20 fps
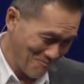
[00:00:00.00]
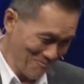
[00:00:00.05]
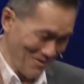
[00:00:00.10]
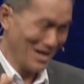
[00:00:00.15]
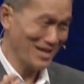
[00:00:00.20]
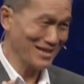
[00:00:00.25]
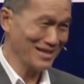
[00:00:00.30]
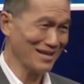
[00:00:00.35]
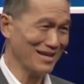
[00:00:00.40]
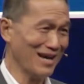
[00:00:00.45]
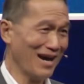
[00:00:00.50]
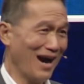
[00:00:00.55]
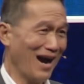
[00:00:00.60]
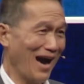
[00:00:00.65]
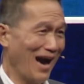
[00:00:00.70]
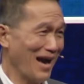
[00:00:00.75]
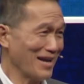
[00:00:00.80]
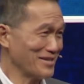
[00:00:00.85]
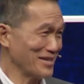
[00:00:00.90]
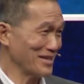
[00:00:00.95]
money.
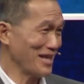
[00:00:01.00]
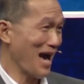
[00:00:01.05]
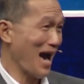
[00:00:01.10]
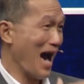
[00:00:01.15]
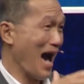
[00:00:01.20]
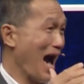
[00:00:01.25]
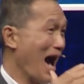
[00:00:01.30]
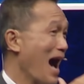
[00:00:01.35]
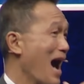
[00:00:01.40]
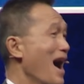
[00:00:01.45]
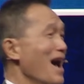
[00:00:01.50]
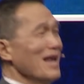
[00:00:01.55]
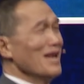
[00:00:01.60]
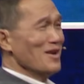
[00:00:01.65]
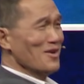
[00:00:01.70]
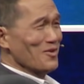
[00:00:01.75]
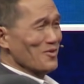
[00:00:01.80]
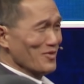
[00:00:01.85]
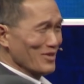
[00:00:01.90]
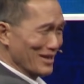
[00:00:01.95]
I said,
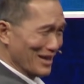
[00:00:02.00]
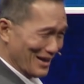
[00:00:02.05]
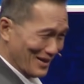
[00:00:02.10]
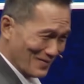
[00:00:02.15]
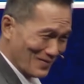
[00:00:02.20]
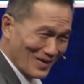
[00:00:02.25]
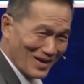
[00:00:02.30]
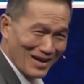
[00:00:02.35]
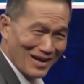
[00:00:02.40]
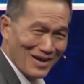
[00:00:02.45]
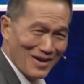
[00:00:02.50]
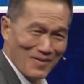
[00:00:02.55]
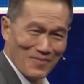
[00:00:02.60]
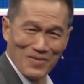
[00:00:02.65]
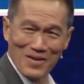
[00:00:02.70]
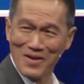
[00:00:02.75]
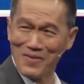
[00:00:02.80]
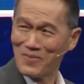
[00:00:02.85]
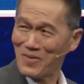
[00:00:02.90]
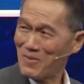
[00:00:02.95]
hallelujah.
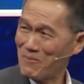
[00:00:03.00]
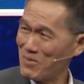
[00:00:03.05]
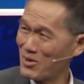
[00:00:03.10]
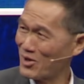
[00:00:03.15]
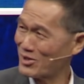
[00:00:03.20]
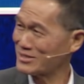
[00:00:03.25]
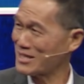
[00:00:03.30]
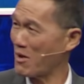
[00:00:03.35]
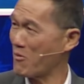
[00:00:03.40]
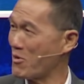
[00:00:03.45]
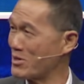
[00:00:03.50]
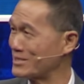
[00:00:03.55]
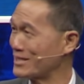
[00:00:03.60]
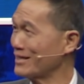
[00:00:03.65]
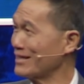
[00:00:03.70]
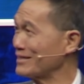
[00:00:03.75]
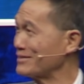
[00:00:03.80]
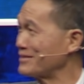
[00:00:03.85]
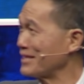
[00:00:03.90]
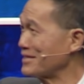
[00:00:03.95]
Because I was
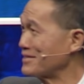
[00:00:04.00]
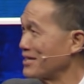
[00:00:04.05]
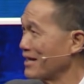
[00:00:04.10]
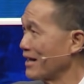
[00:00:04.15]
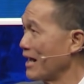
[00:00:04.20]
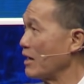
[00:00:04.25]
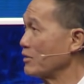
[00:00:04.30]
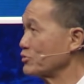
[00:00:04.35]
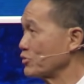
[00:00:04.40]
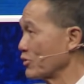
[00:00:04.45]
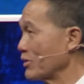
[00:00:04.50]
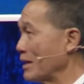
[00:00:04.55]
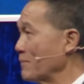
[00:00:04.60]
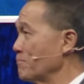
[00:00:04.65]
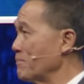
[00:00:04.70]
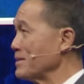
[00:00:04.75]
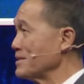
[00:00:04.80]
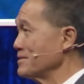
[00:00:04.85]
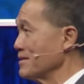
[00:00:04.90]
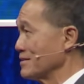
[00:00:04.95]
going to teach her how to
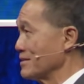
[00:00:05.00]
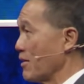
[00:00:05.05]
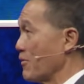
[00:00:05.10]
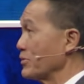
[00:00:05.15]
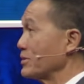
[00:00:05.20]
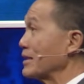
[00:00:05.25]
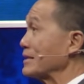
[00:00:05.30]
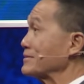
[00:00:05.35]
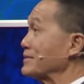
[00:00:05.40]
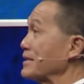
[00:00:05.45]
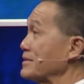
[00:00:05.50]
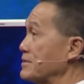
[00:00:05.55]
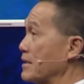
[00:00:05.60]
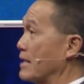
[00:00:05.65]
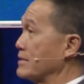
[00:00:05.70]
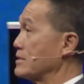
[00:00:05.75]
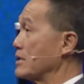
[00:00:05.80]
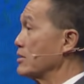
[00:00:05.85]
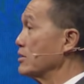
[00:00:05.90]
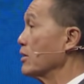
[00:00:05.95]
run business. I was going to teach her.
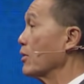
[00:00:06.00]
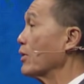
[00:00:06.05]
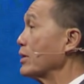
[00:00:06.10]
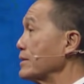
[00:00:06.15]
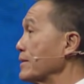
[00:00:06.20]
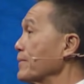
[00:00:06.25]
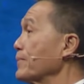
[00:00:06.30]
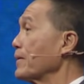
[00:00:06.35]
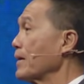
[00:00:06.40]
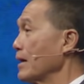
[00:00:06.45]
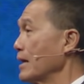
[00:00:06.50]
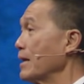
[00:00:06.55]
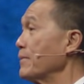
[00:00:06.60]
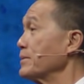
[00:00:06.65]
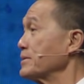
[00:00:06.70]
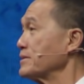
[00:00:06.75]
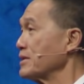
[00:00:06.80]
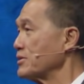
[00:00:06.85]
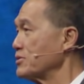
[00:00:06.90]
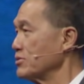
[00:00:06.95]
I said, you know what? Let
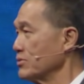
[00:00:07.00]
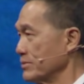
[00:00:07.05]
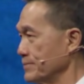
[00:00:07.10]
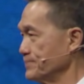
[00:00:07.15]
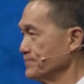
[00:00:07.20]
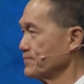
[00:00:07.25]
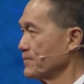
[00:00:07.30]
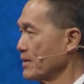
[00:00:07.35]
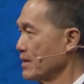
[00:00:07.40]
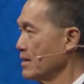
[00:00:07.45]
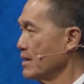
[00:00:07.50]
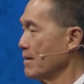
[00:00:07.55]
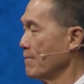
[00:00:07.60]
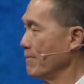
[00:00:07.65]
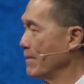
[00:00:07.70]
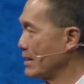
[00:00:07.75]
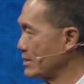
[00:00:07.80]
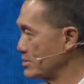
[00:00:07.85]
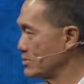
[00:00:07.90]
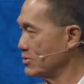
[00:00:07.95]
me teach you.
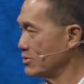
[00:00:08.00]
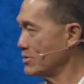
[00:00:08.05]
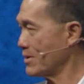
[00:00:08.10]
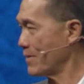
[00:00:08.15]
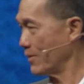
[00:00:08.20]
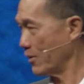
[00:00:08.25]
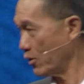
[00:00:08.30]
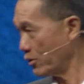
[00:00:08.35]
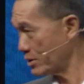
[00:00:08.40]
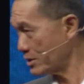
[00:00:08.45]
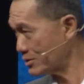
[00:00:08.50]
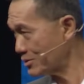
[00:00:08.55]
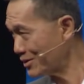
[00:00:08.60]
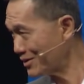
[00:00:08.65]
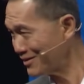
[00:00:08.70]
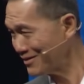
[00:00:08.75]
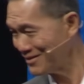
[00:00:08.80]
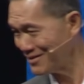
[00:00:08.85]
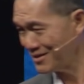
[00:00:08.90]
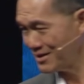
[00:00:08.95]
Make sure you have an
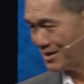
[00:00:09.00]
auditor.